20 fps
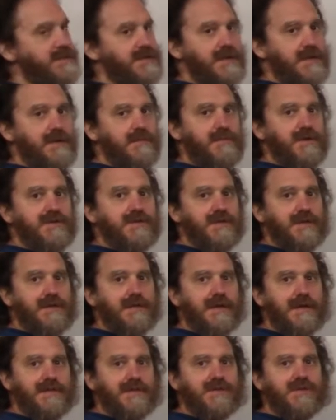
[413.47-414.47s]
an image, and
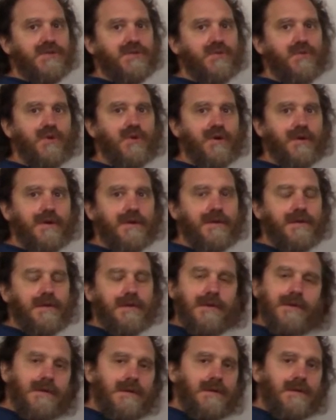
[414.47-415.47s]
that's stored
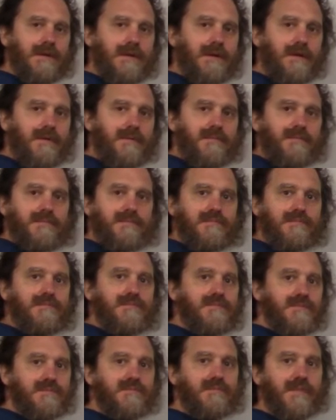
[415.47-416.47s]

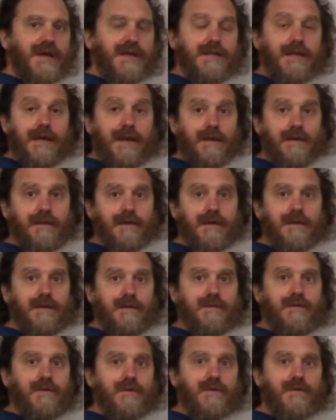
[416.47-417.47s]
magnetically
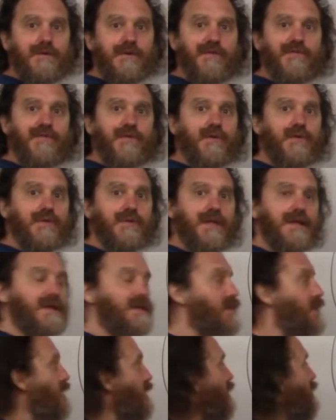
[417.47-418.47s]
on your phone like
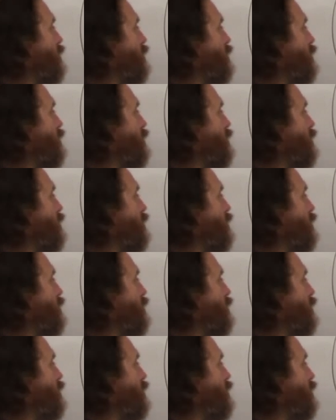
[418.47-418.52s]
that.